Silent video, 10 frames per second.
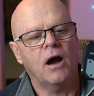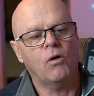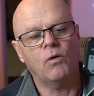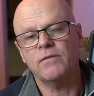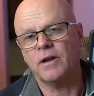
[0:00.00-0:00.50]
uh,
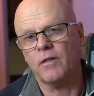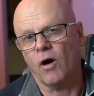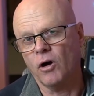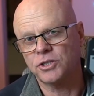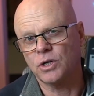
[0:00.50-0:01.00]
or even in the
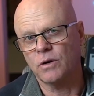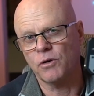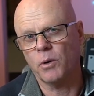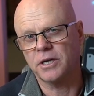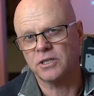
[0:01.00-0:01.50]
hot shoe if
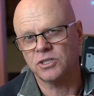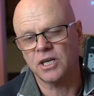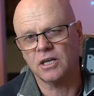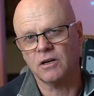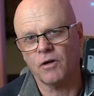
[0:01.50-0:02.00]
you wanted to
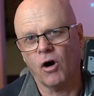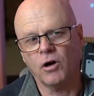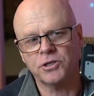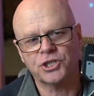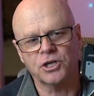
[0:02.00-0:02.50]
stick it on the
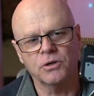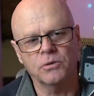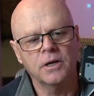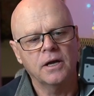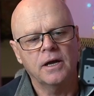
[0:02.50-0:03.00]
hot
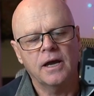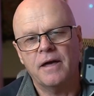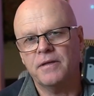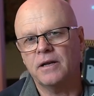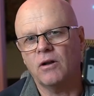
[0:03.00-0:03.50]
shoe.
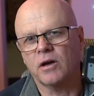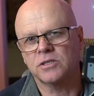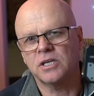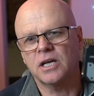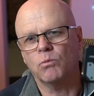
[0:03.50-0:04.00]
And then, like I
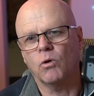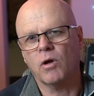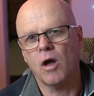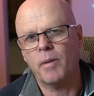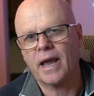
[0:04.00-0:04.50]
said, it will
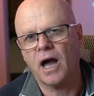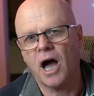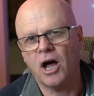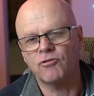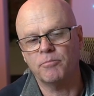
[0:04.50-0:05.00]
go back
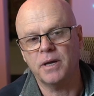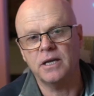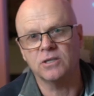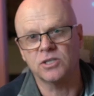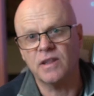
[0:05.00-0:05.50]
100
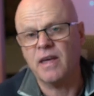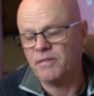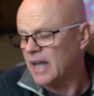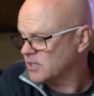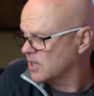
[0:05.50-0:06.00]
meters. And, that,
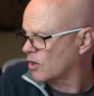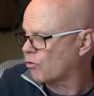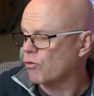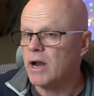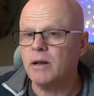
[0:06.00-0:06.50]
and that's
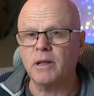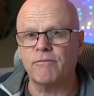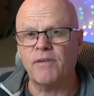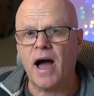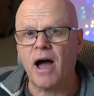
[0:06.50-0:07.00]
incredibly
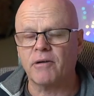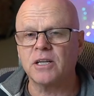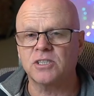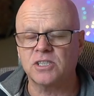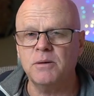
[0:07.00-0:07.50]
far. And
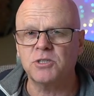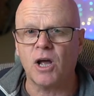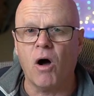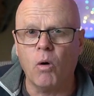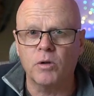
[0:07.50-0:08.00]
it seems to
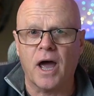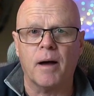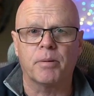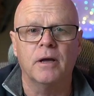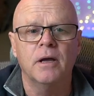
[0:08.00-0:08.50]
hold
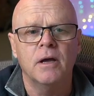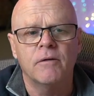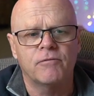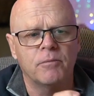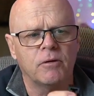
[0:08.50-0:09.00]
up
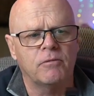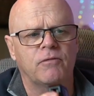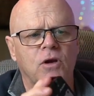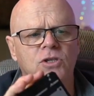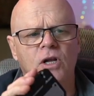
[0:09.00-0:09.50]
from the
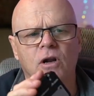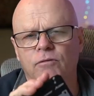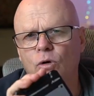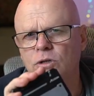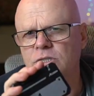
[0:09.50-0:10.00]
reviews that
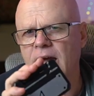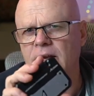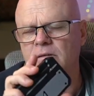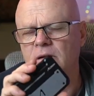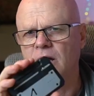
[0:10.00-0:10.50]
I've looked
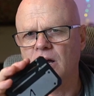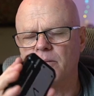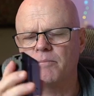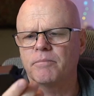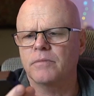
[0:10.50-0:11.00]
at.
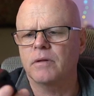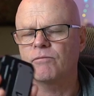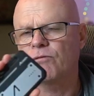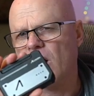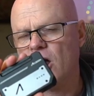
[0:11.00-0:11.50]
Um,
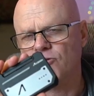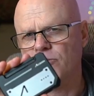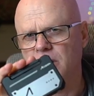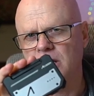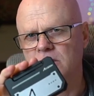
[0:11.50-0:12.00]
for 100
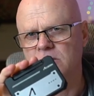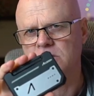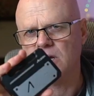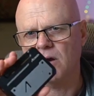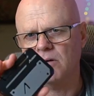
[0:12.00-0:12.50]
meters.
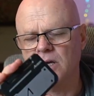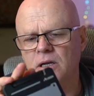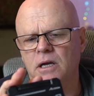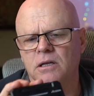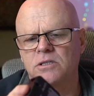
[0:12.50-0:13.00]
So
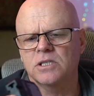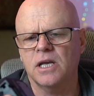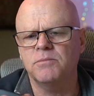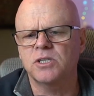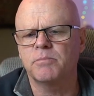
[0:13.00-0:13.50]
it, it
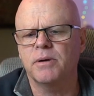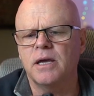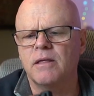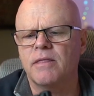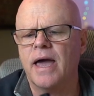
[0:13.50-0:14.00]
seems to
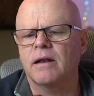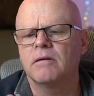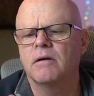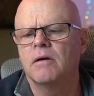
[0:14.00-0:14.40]
be that